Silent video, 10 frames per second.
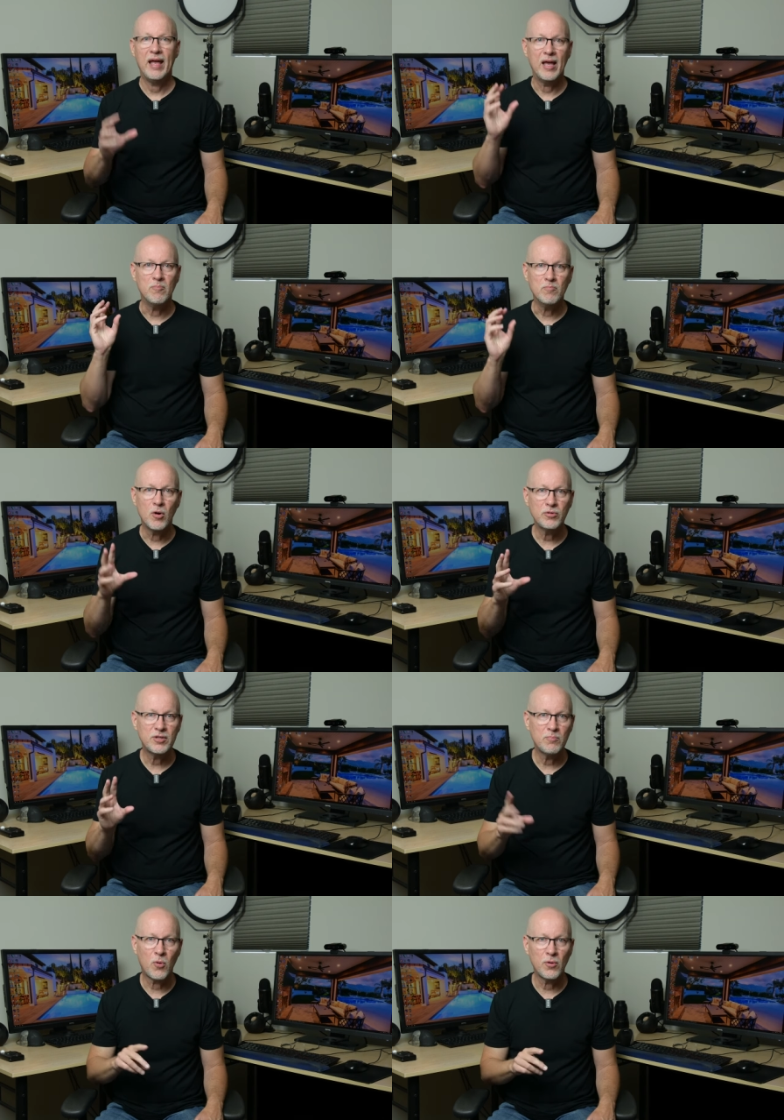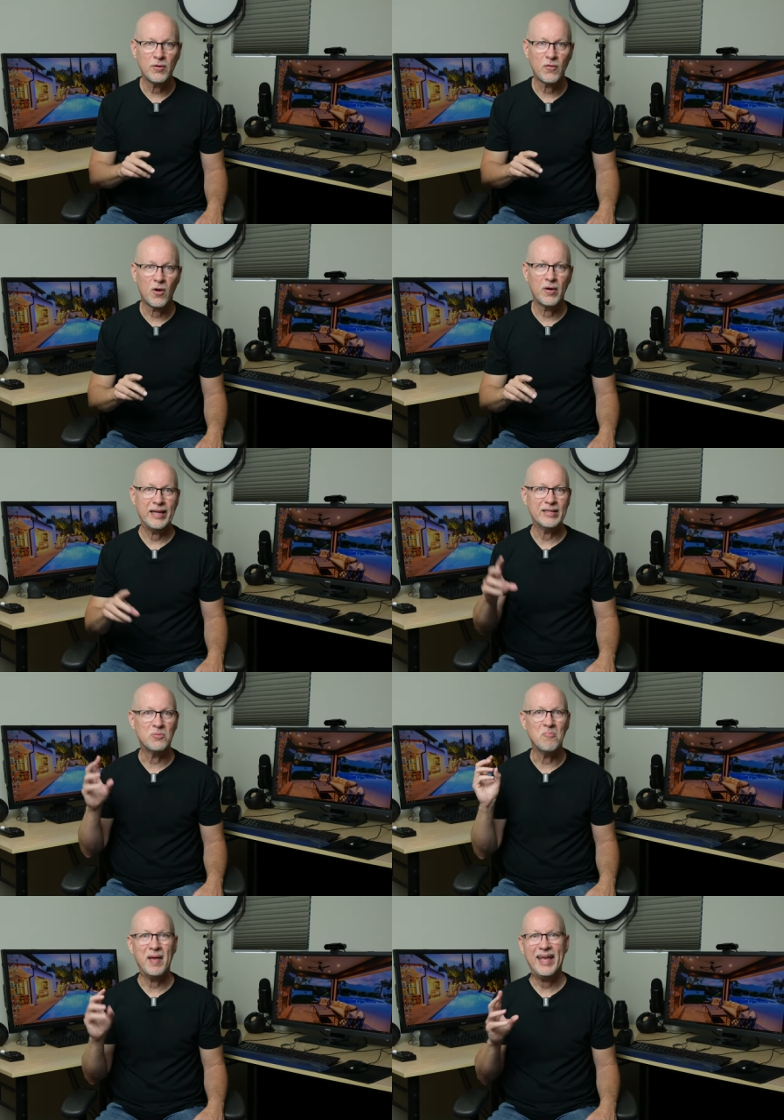And most important of all
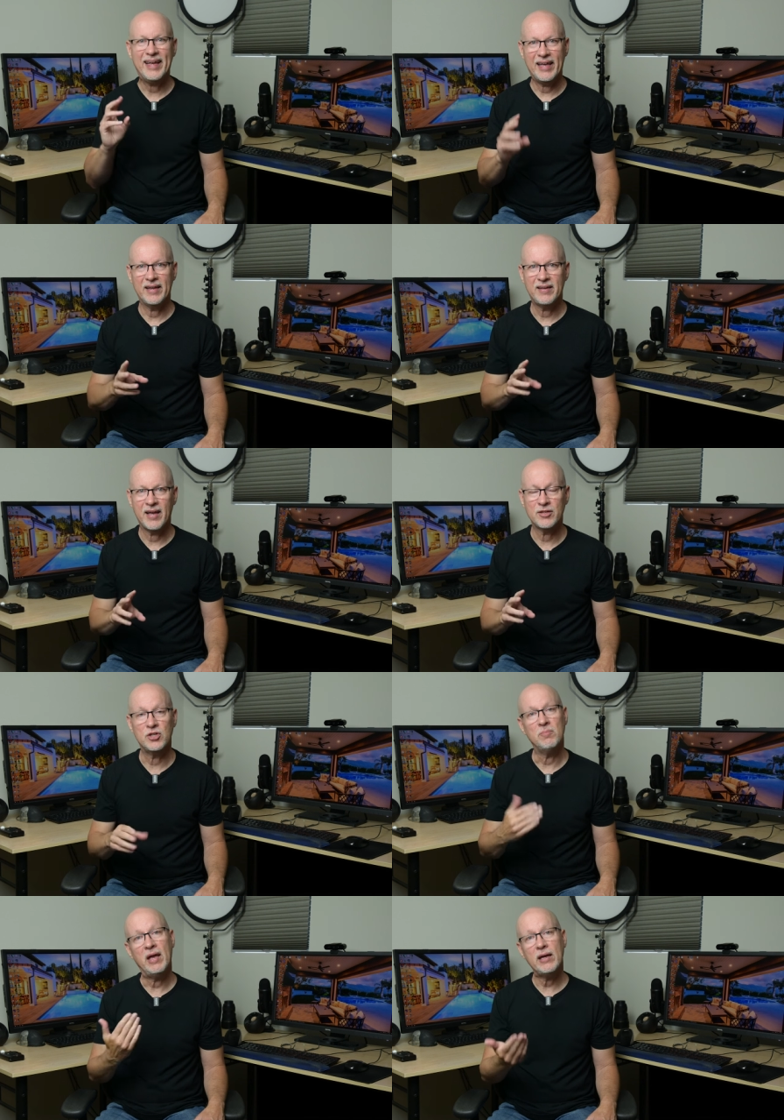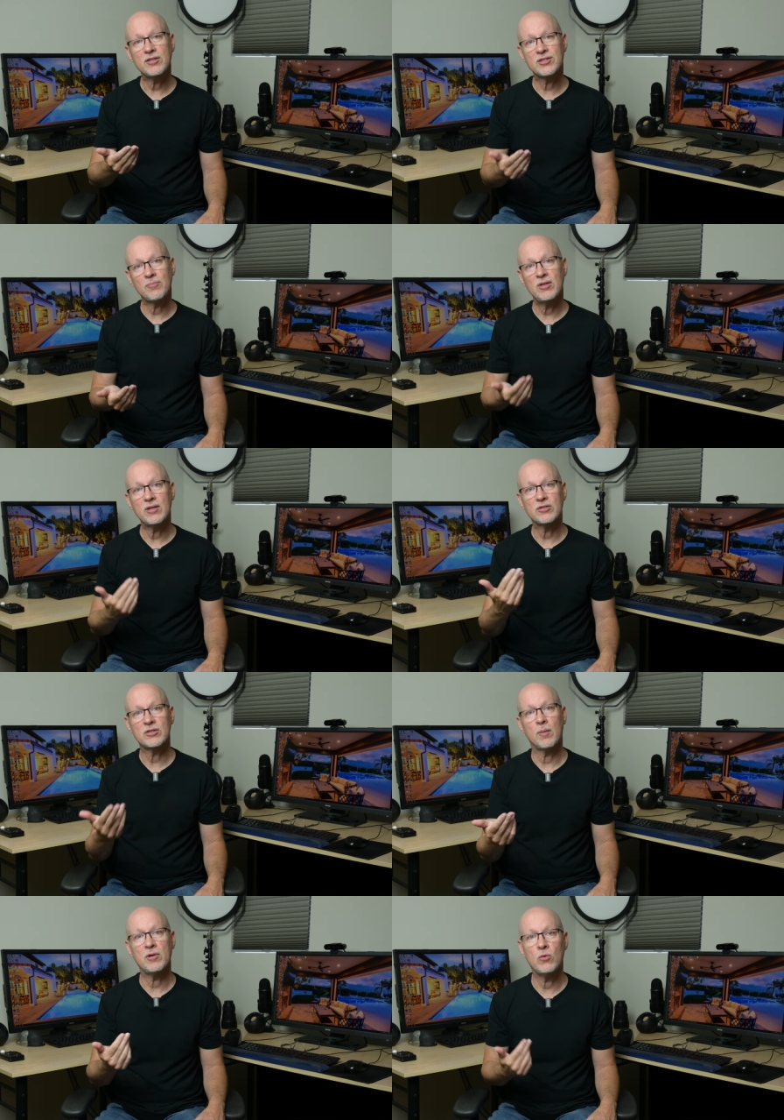is make it catchy. Make it something that
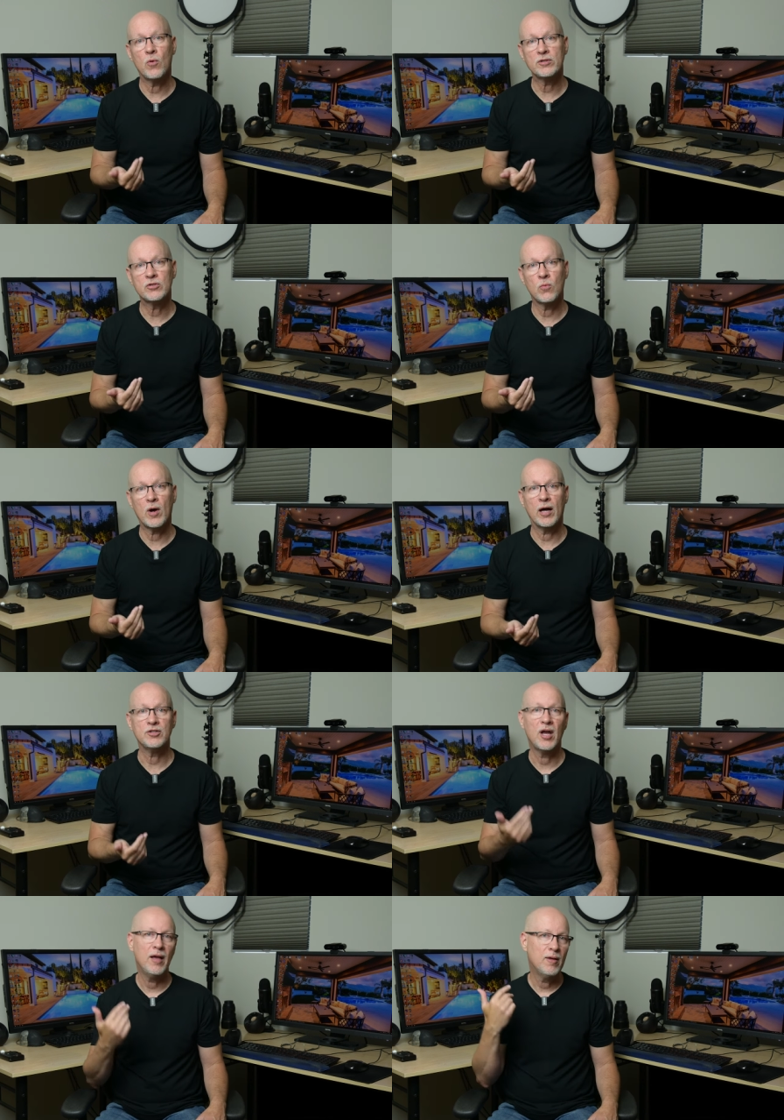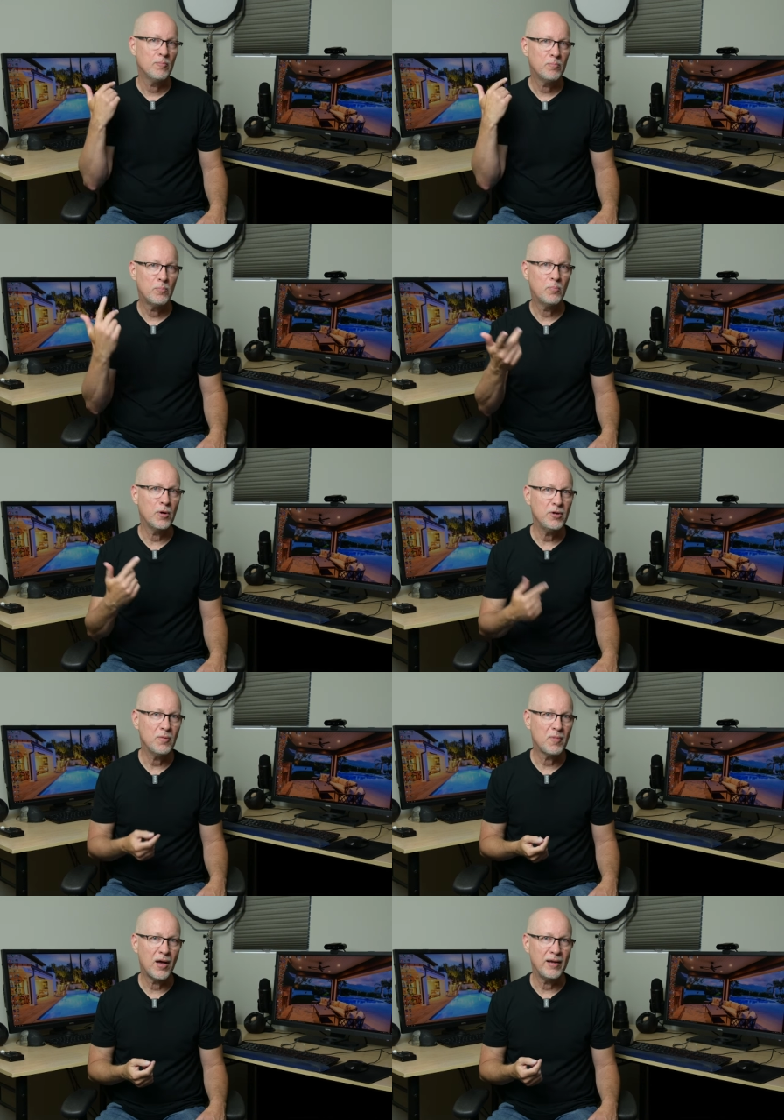somebody wants to watch. Put
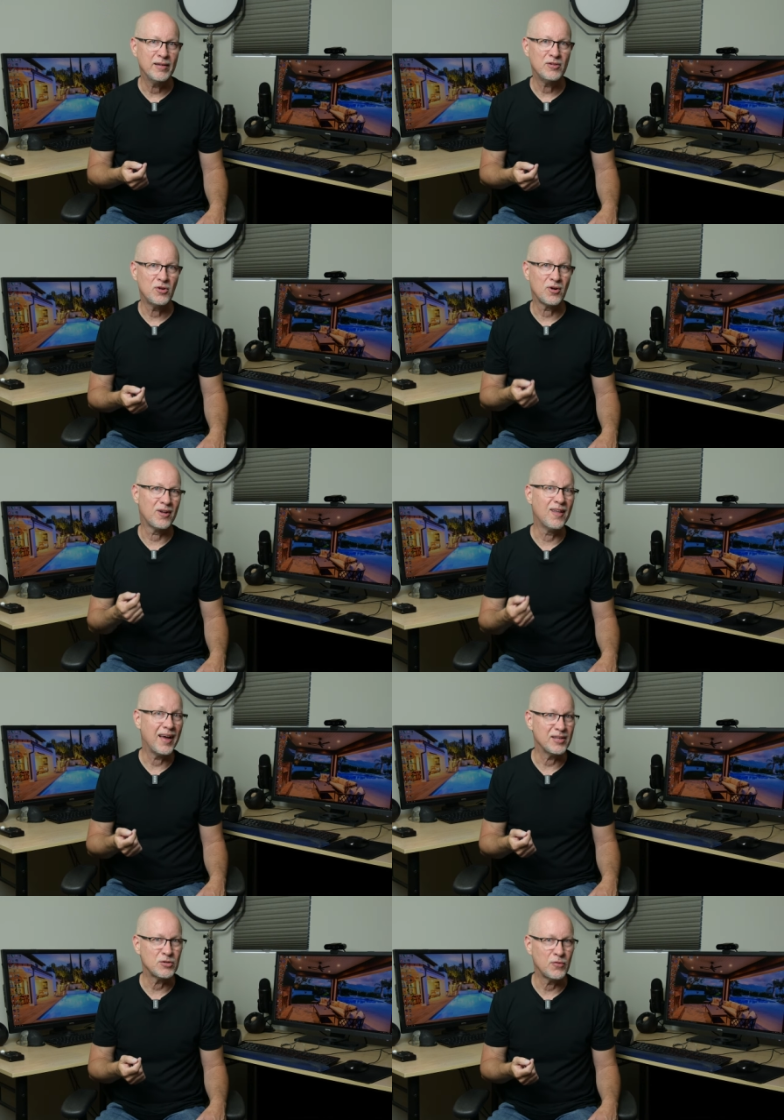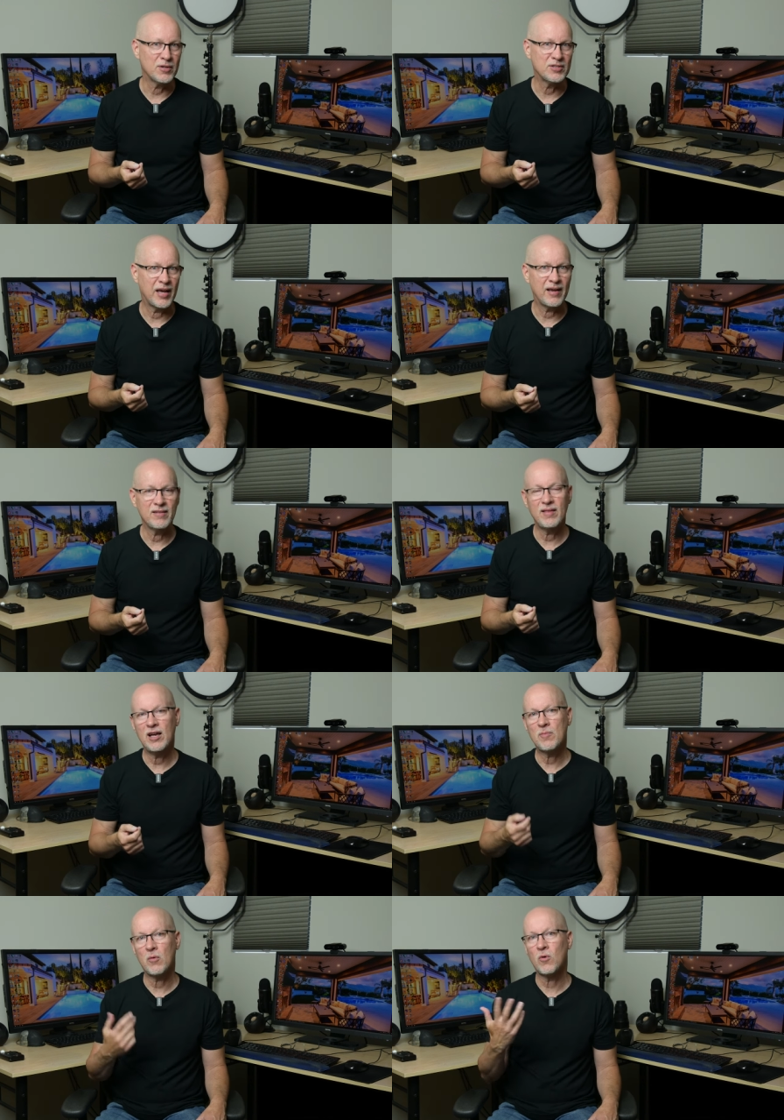your mind into your clients for a second.
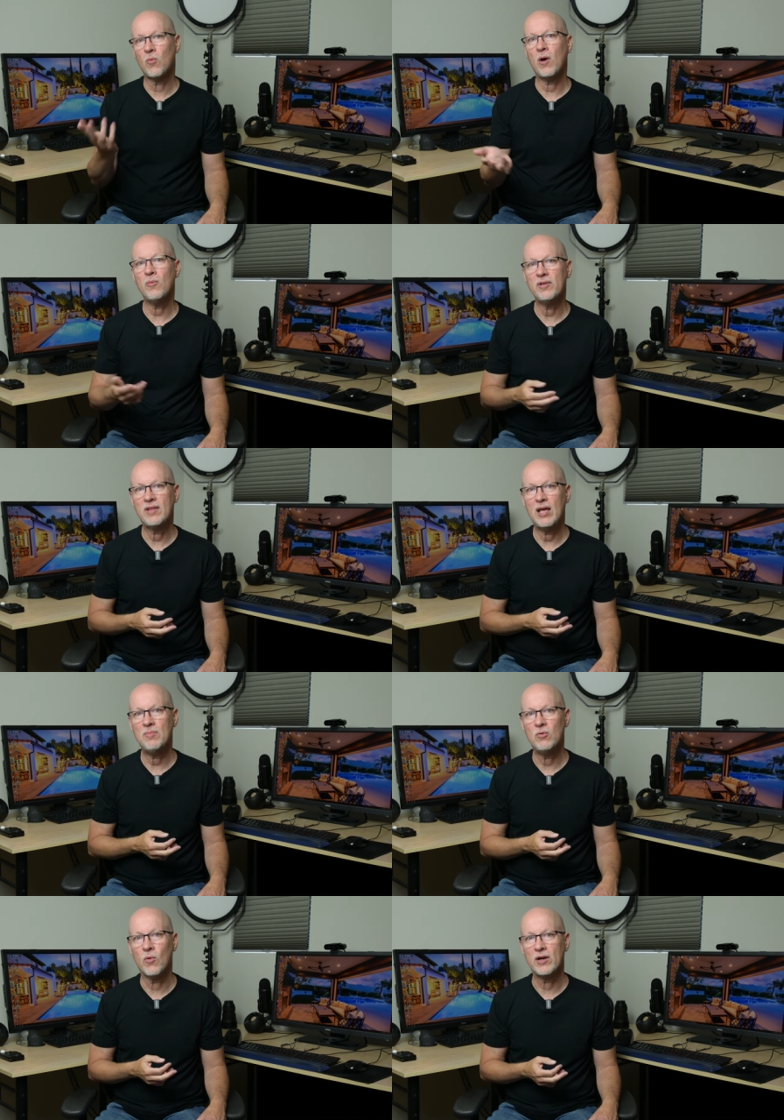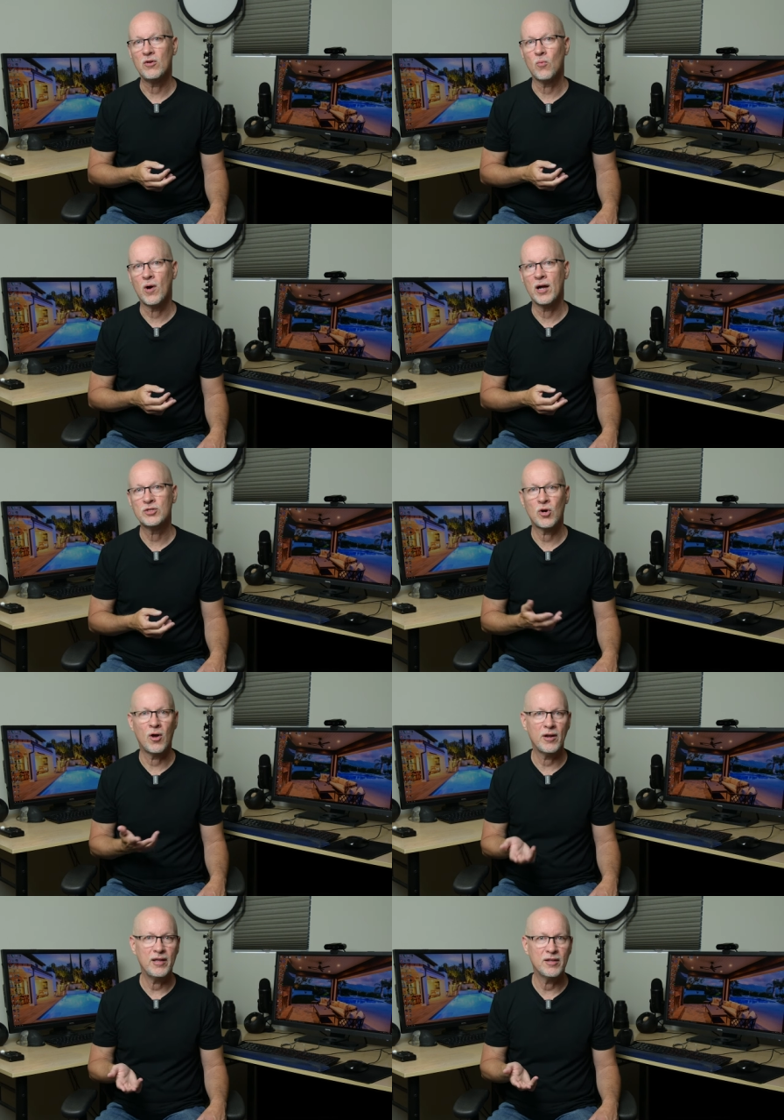Think about, well, what would they be wanting to watch
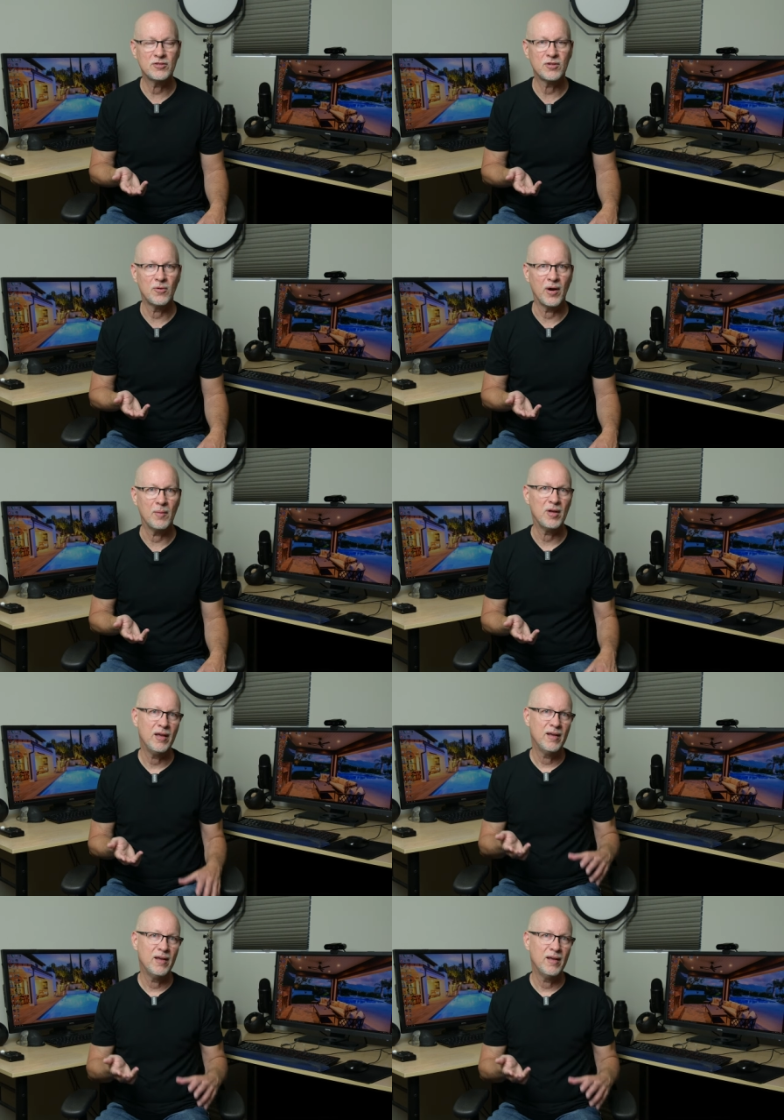on Instagram?